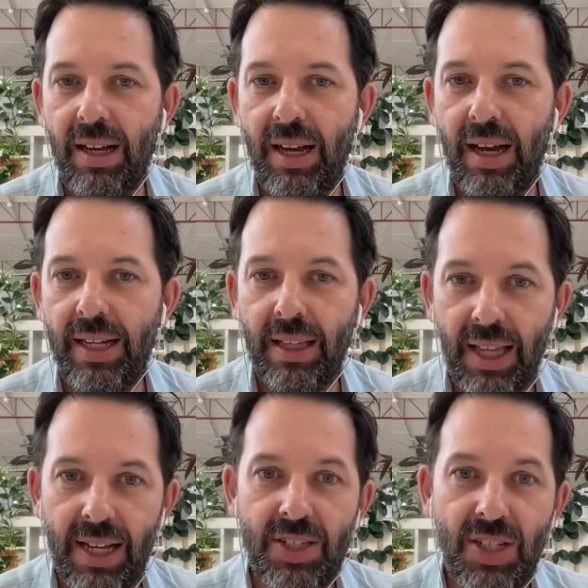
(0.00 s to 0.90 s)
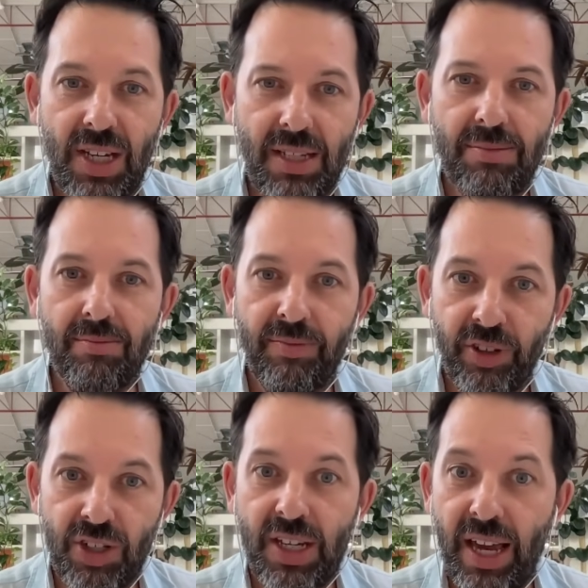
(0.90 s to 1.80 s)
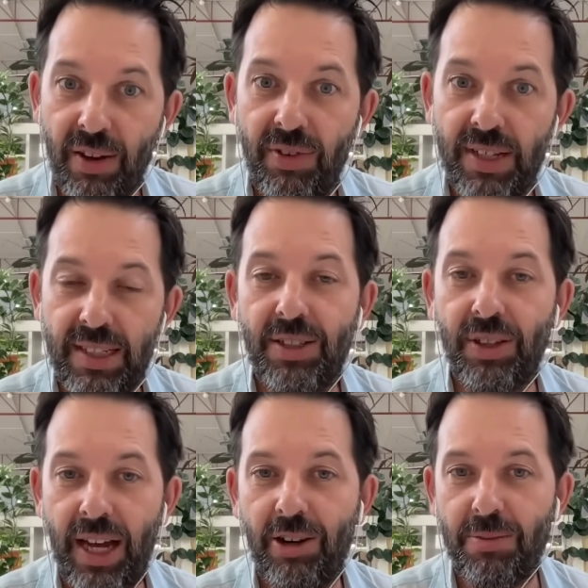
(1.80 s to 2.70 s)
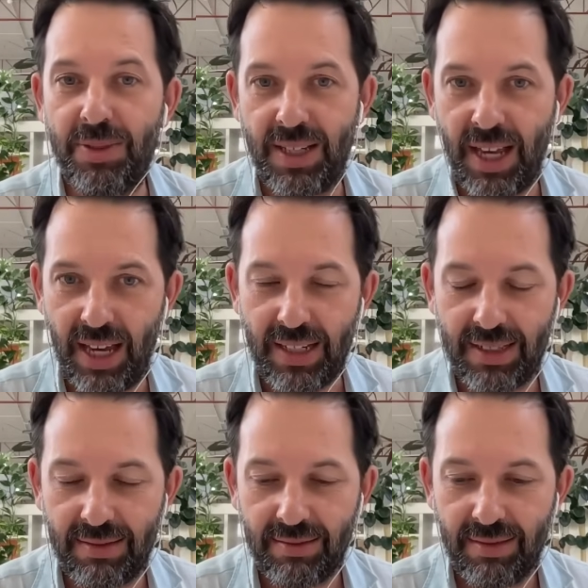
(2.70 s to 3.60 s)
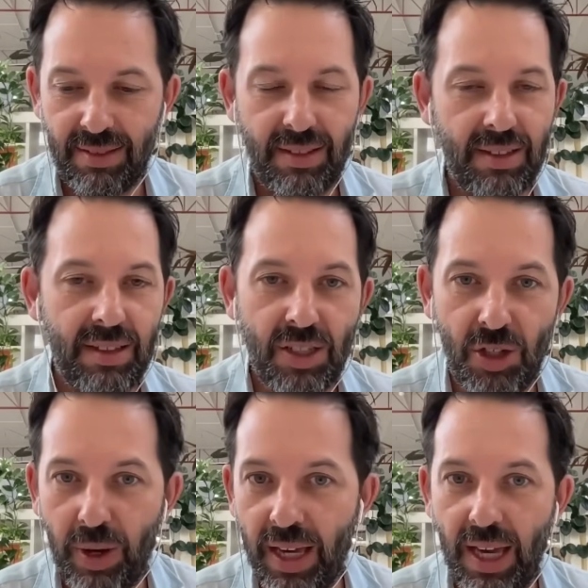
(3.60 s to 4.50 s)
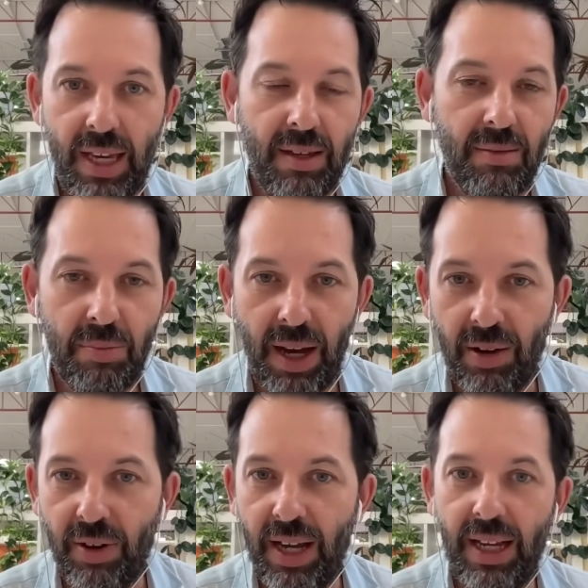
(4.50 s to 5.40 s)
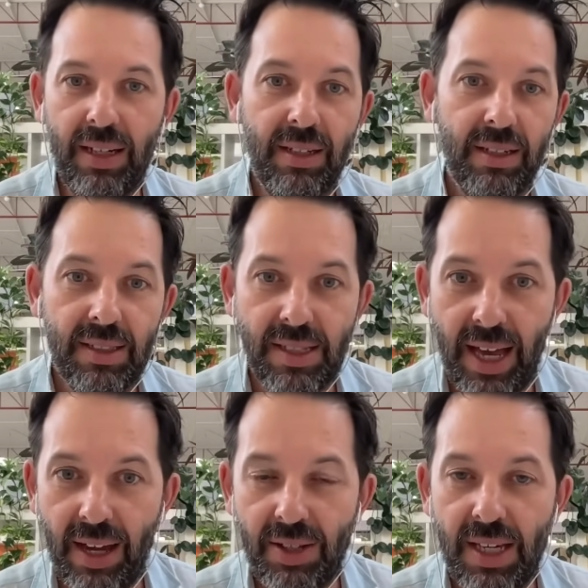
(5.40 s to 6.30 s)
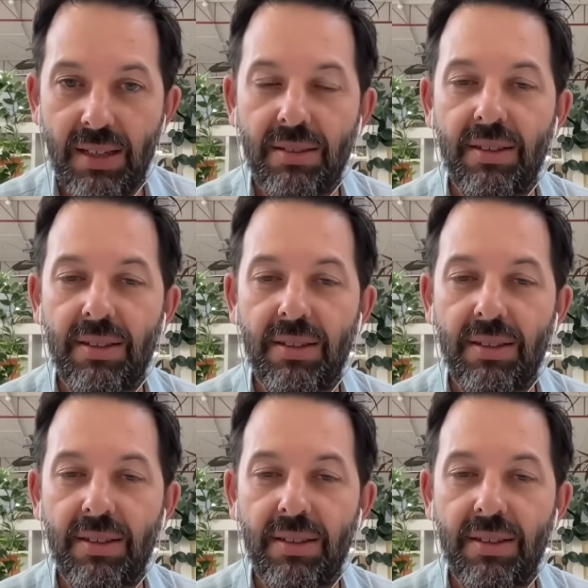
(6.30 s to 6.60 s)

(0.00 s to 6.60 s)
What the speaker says: in the last years, virtually every single Arab state, UAE, Bahrain, Saudi,